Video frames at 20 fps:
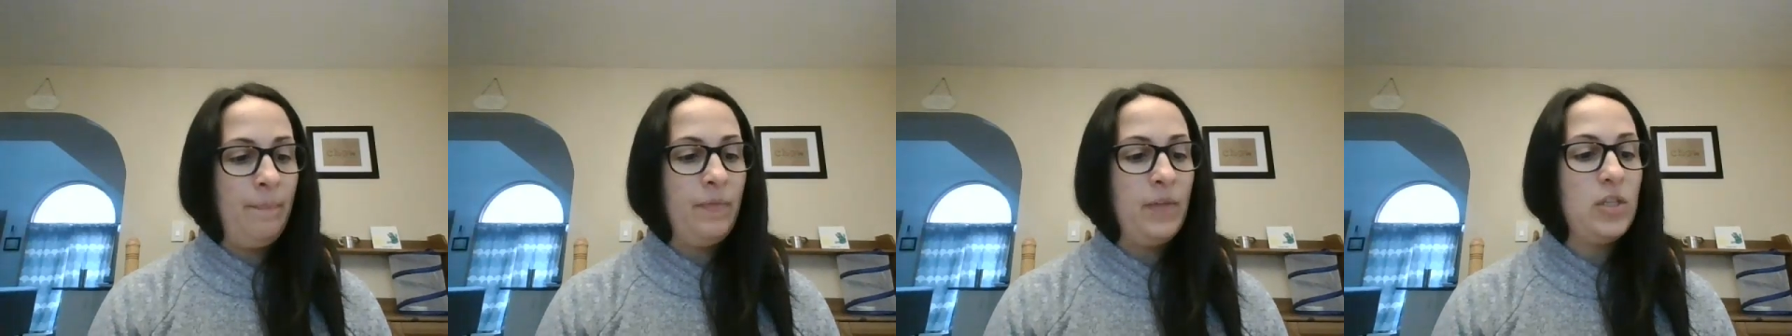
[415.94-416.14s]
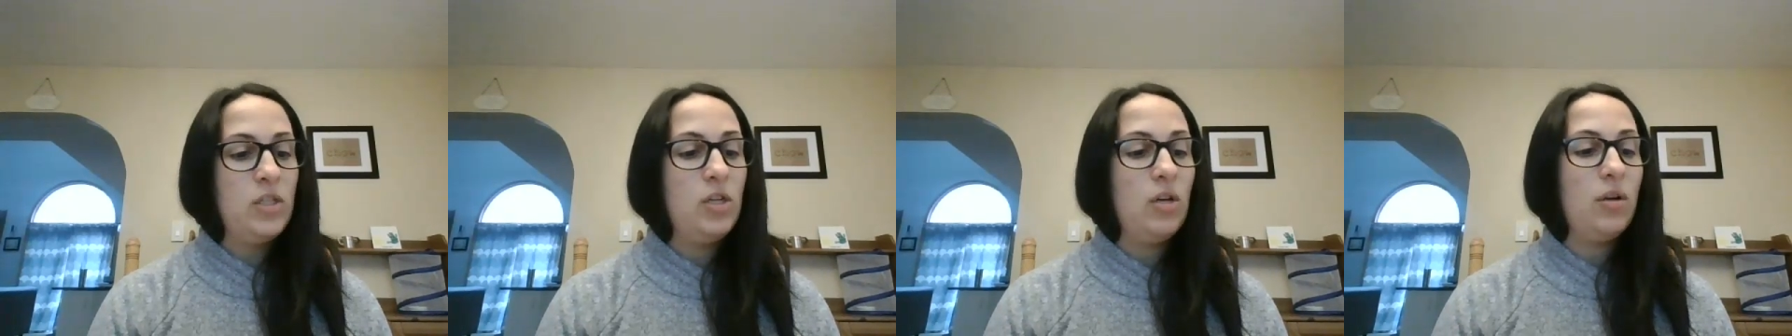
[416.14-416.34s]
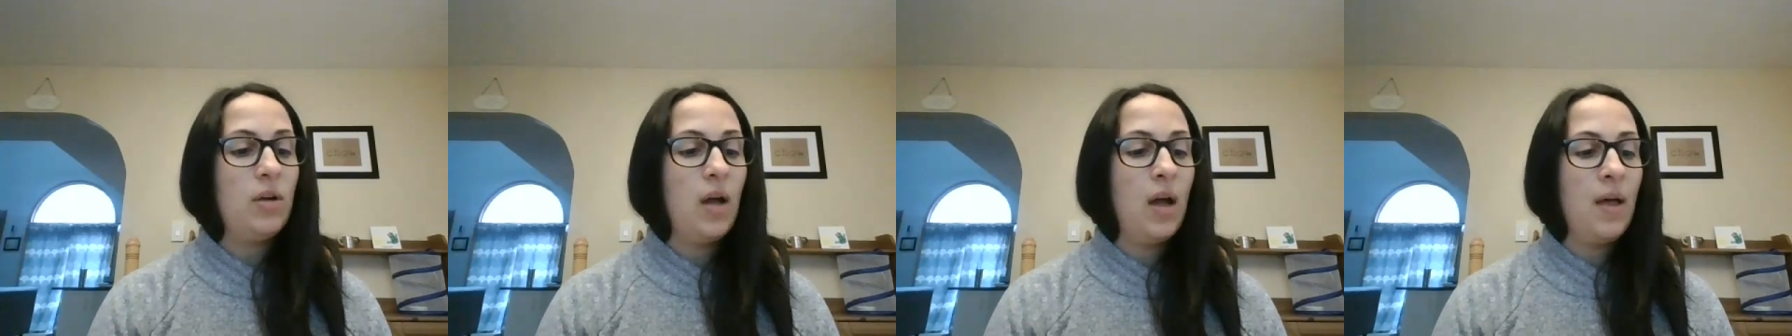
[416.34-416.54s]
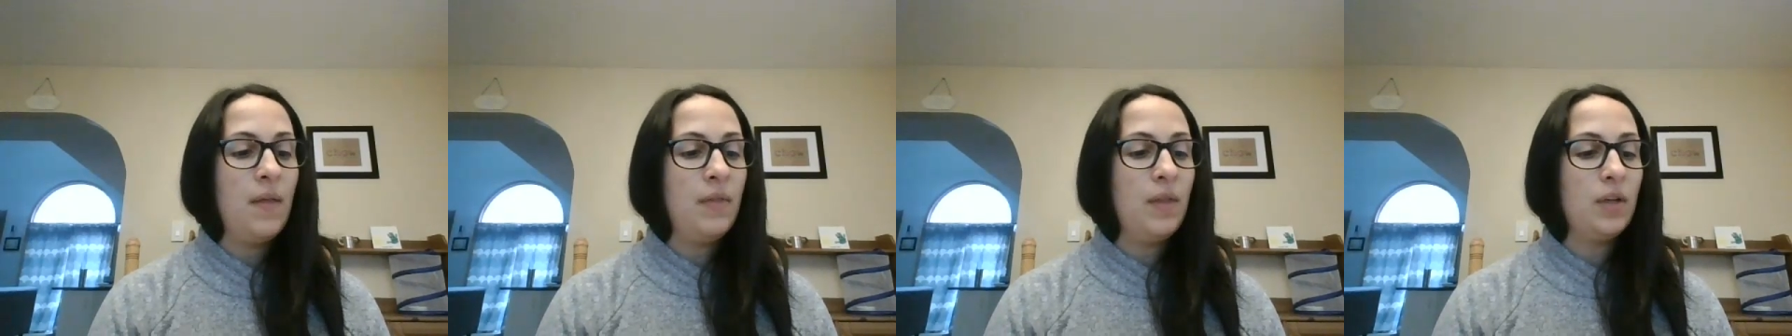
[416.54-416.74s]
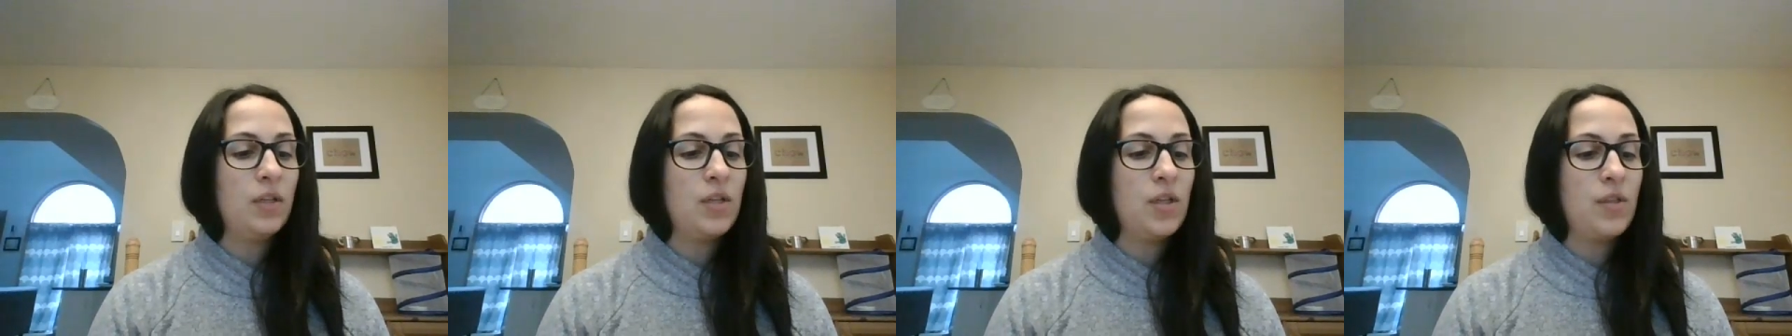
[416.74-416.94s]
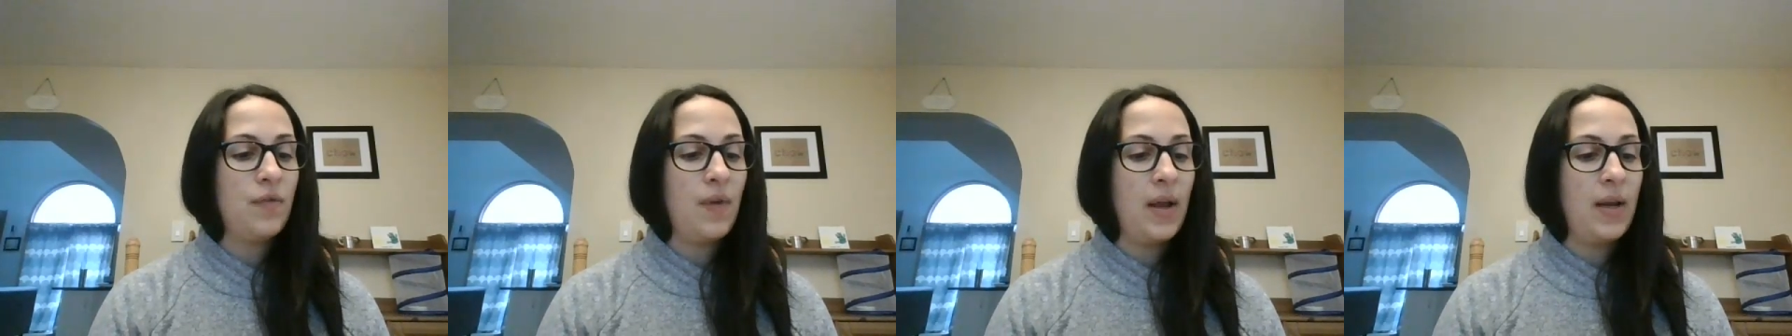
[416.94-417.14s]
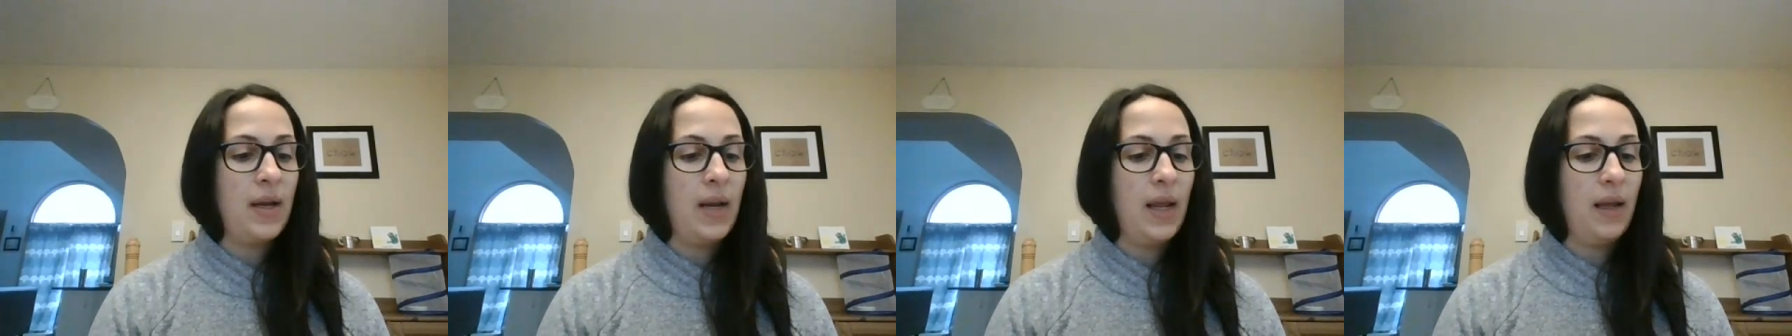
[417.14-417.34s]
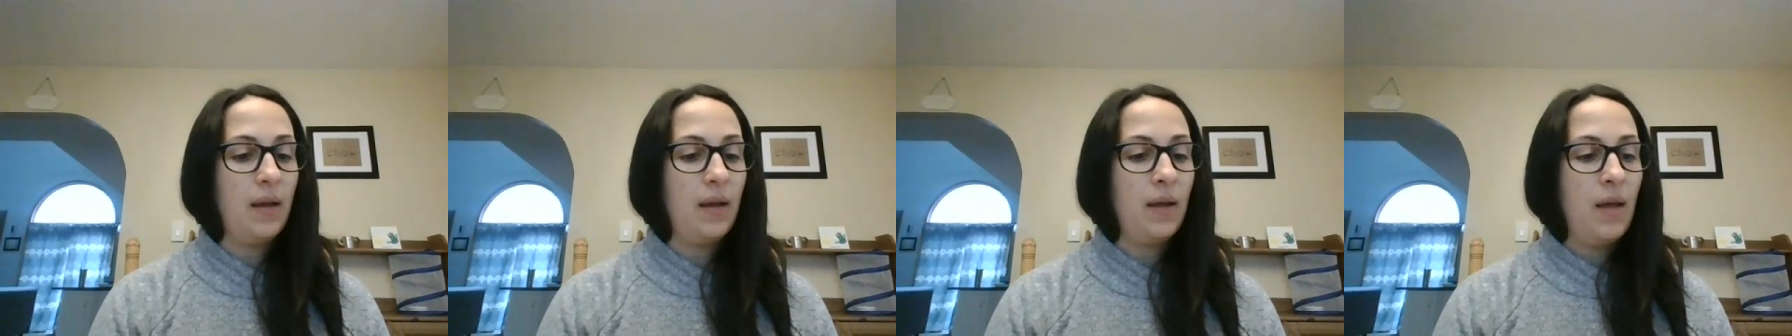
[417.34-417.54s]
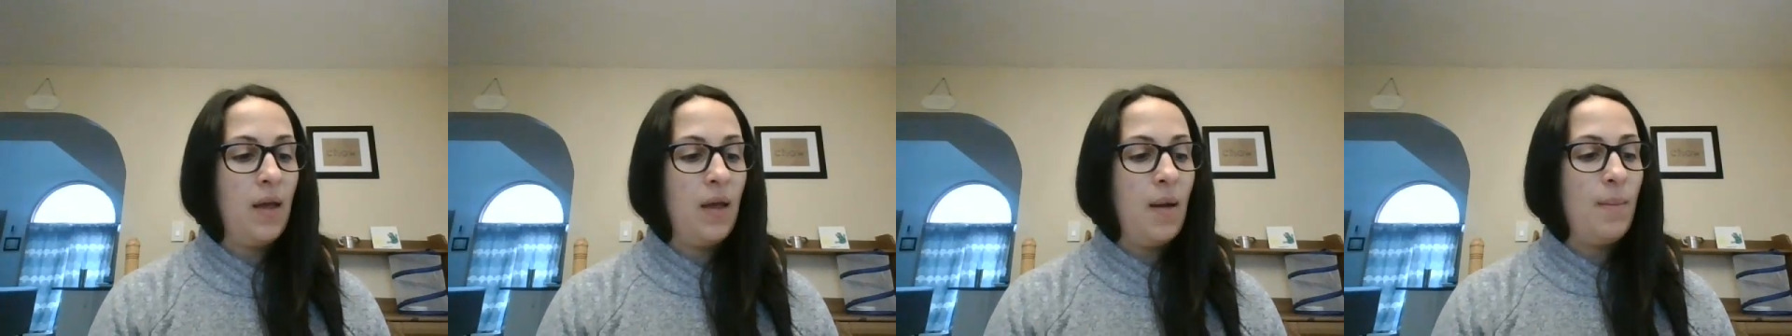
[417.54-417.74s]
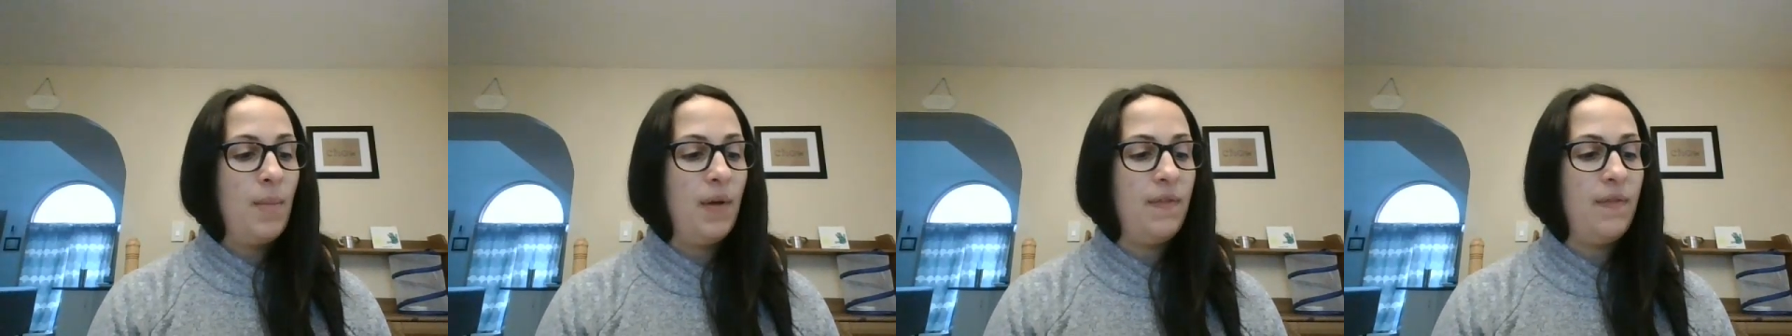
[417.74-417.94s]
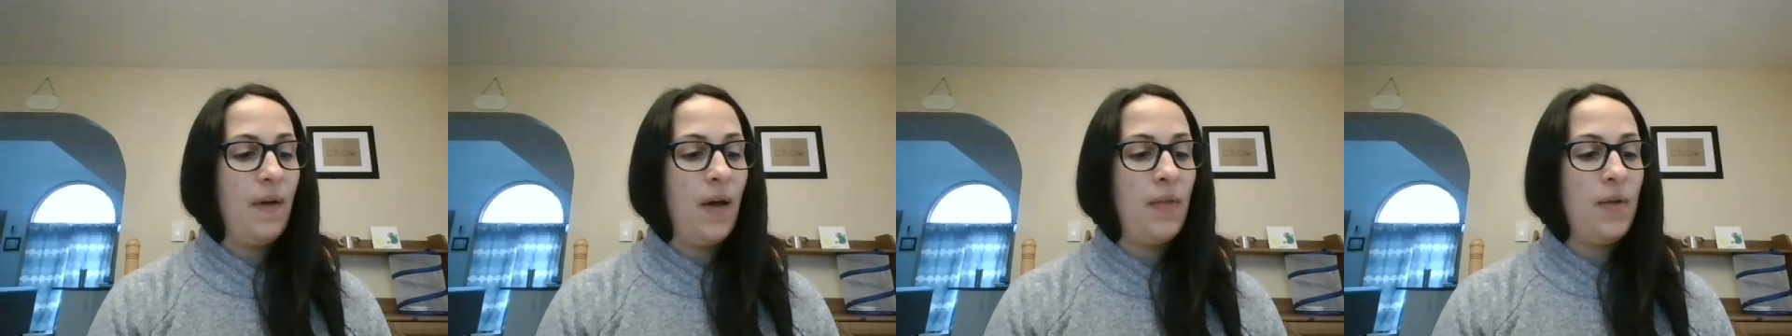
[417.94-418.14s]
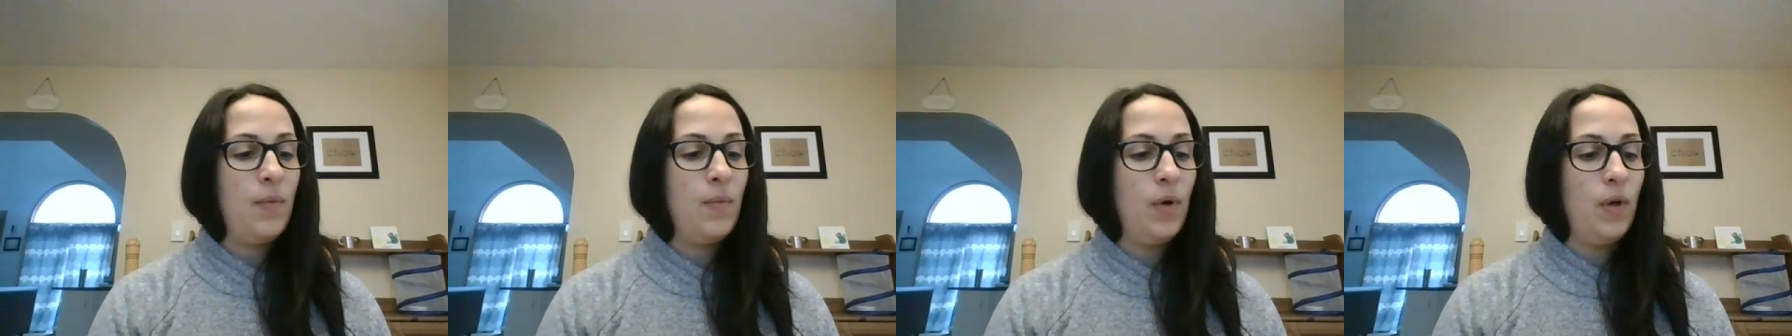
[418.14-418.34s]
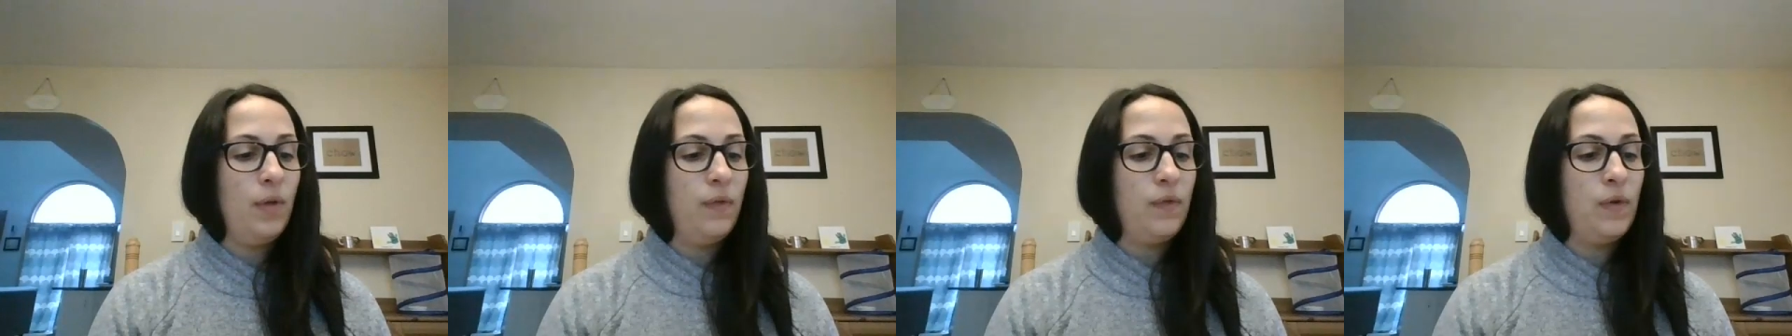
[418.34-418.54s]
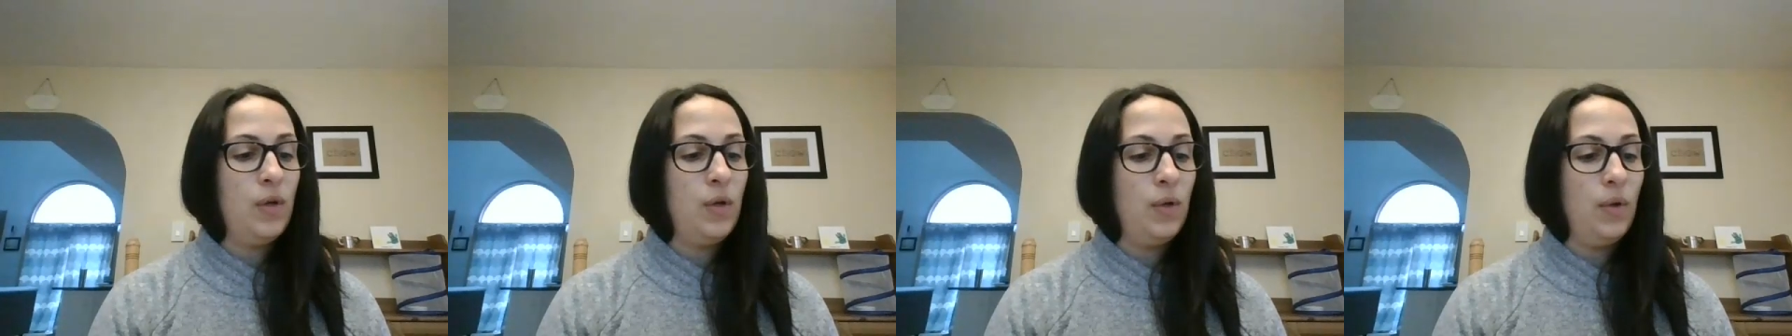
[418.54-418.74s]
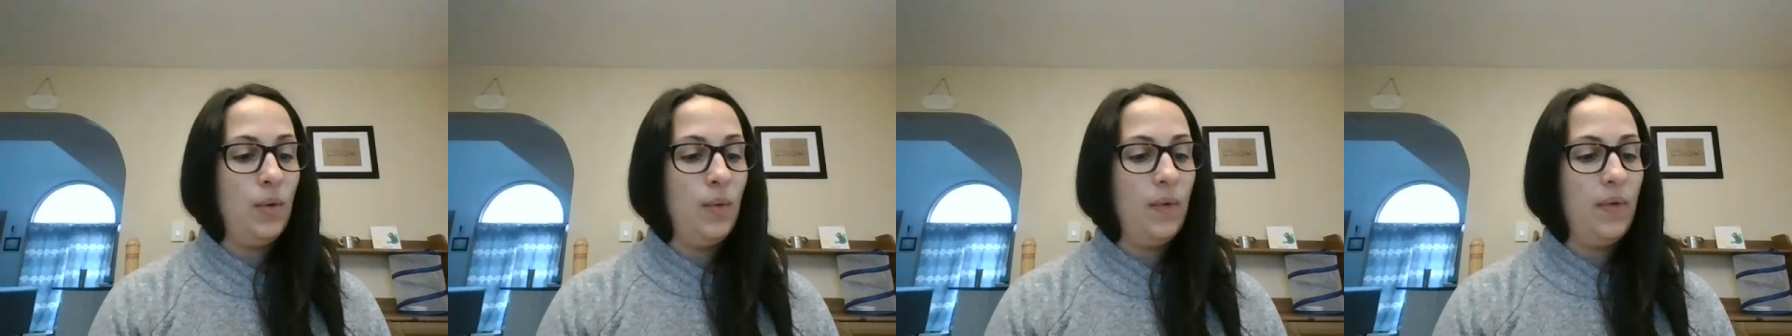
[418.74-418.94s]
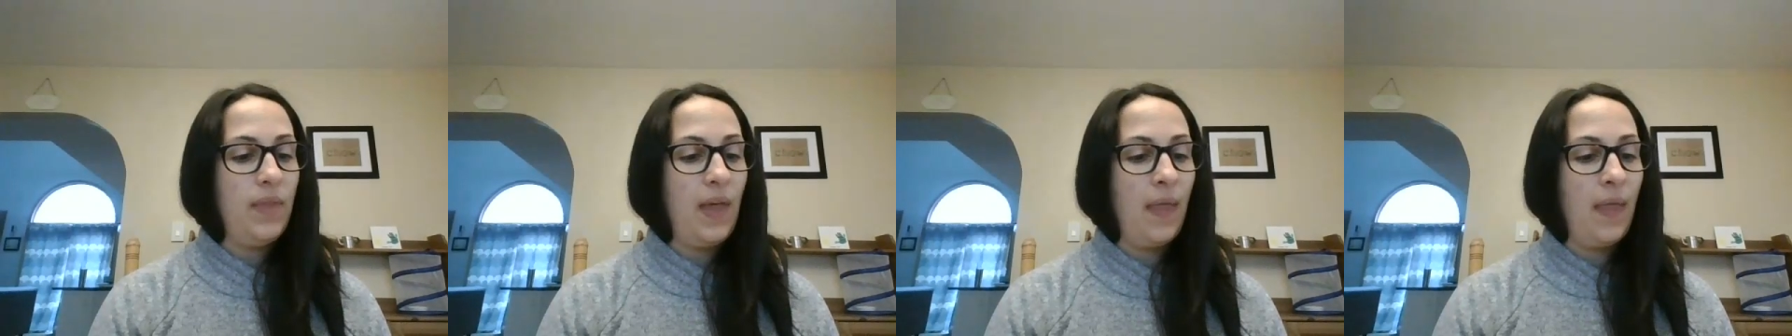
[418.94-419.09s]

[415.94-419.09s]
Shere Khan looked threatening, but Father Wolf knew